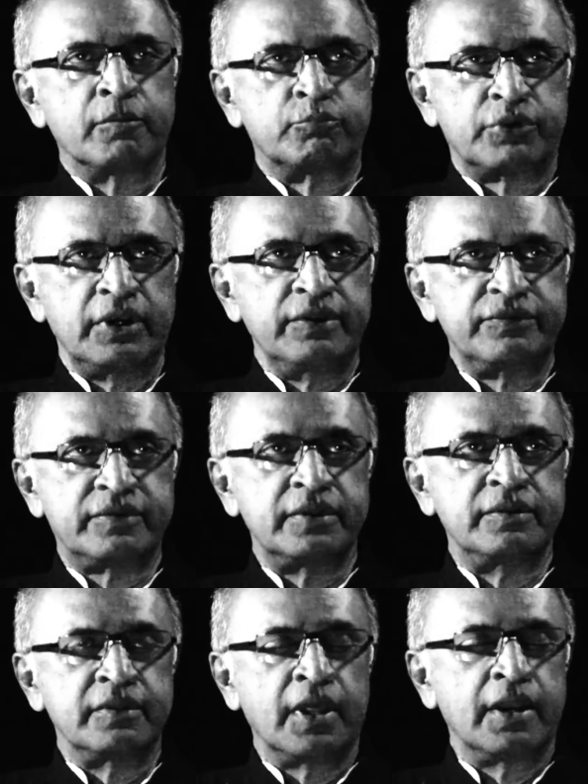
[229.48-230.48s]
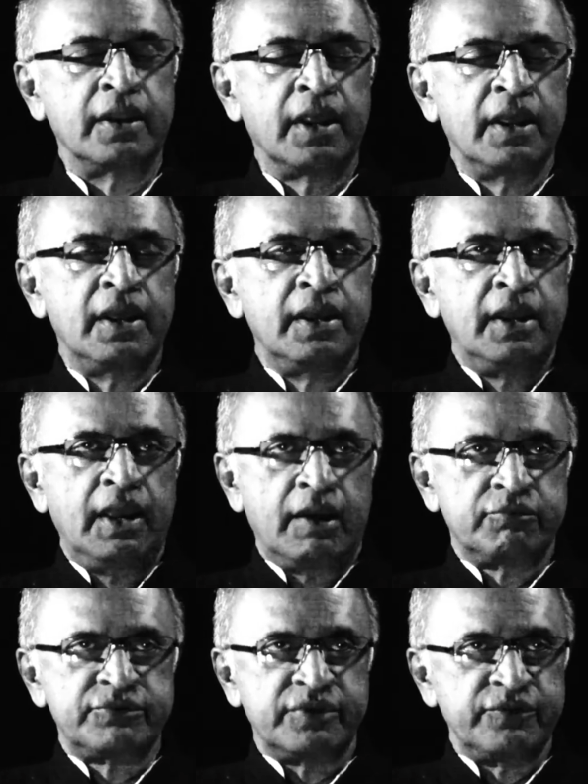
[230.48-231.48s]
priest. And then
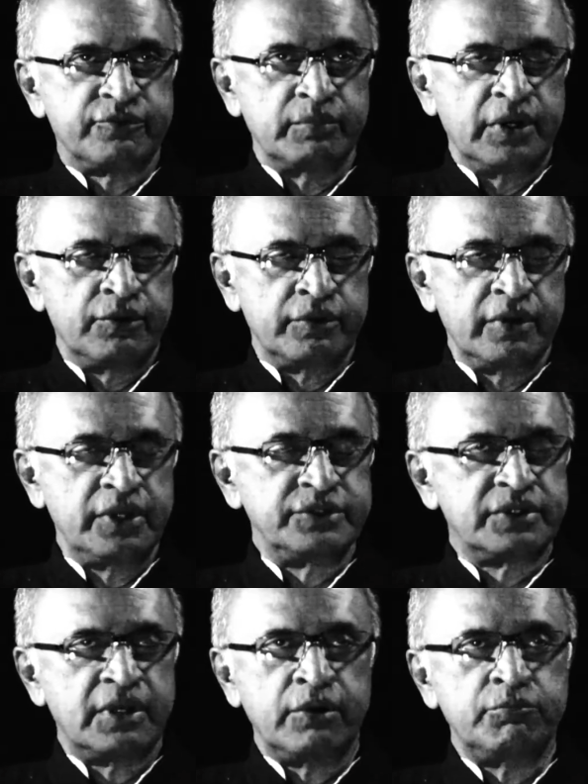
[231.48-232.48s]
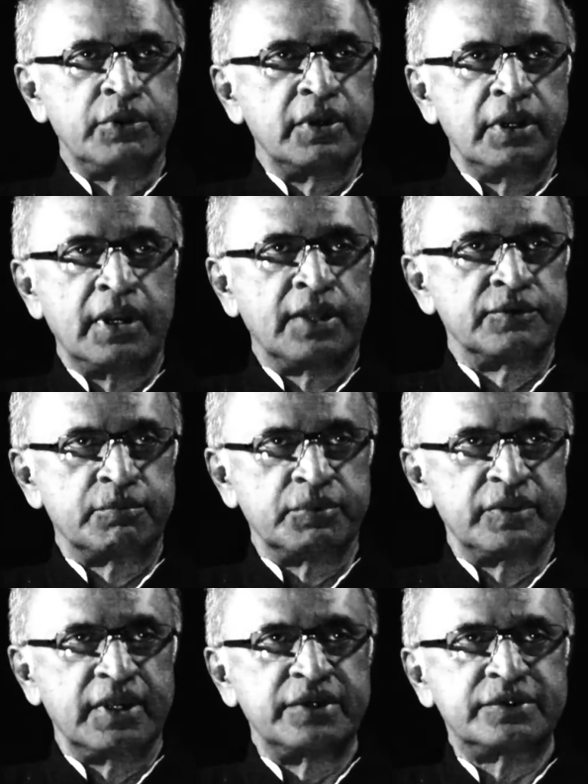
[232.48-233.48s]
ever since my ordination, I've been in Andhra
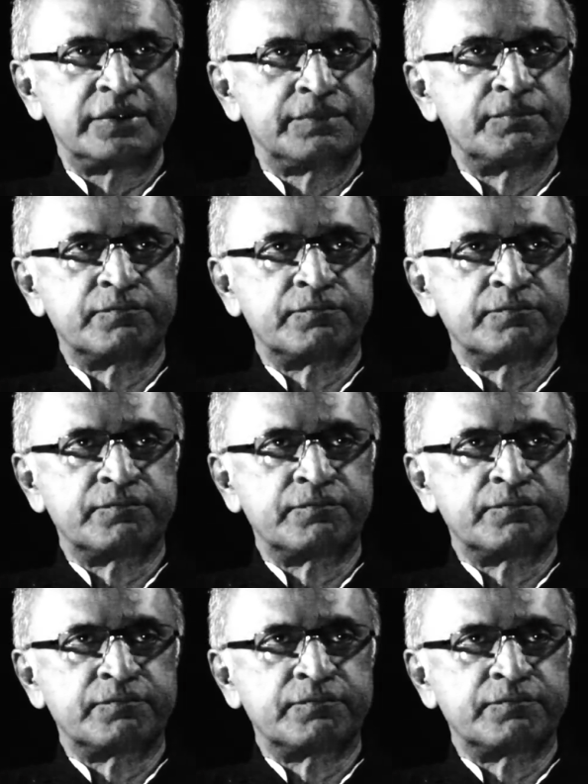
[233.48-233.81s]
Pradesh.